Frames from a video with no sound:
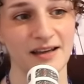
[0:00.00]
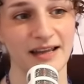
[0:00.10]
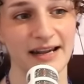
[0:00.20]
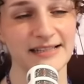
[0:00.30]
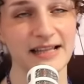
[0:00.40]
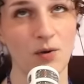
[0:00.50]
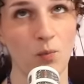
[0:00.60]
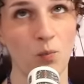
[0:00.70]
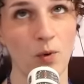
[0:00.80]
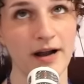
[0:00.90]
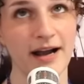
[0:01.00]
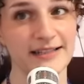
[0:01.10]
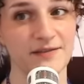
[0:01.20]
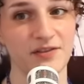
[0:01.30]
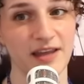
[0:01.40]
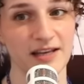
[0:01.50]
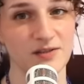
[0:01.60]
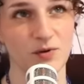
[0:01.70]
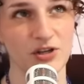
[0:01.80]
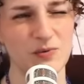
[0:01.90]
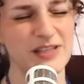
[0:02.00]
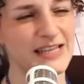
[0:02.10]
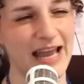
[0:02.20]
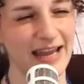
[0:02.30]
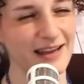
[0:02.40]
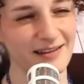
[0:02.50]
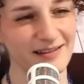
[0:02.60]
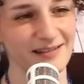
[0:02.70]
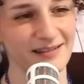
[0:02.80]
Can I ask, uh, like, uh-huh. what kinds of things were you saying?